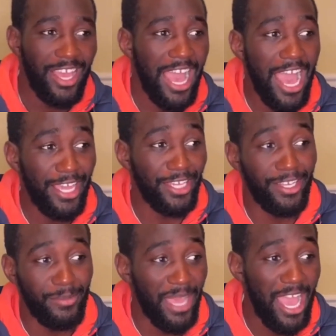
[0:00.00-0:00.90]
I hit
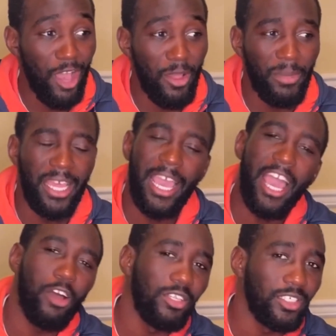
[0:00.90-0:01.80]
up Al, I'm like,
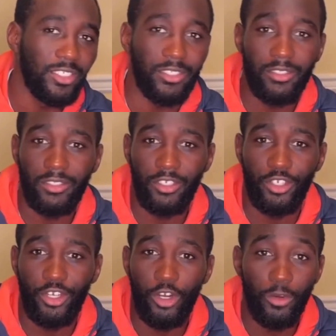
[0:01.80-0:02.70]
Al, listen, you
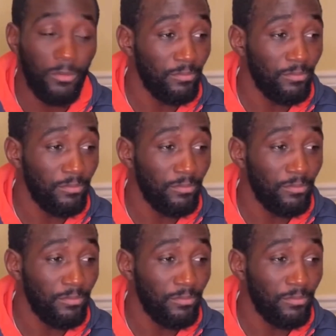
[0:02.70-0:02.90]
know,